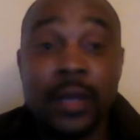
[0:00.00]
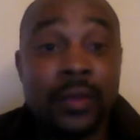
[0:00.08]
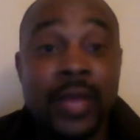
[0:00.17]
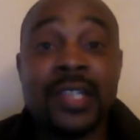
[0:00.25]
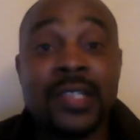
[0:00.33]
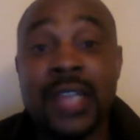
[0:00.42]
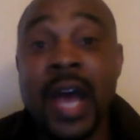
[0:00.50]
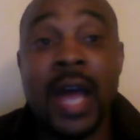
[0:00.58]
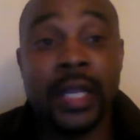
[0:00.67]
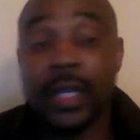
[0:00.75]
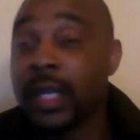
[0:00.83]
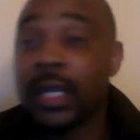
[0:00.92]
That's
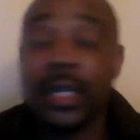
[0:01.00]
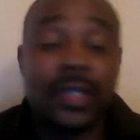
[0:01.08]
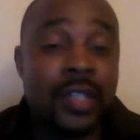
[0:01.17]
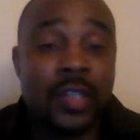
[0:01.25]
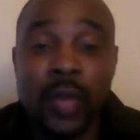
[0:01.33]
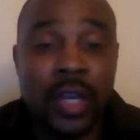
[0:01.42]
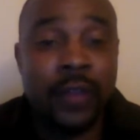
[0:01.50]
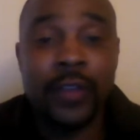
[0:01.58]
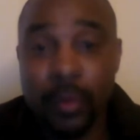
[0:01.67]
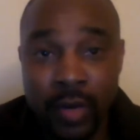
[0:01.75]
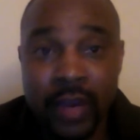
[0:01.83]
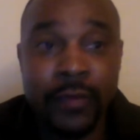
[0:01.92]
solid. It's just whatever
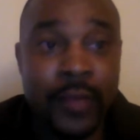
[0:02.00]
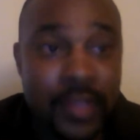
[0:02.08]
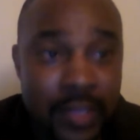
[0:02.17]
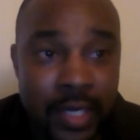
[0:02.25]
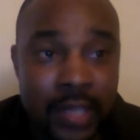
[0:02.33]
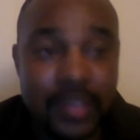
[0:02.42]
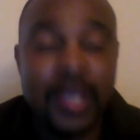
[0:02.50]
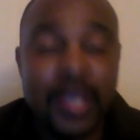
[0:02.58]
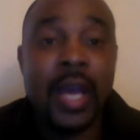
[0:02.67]
your preference is.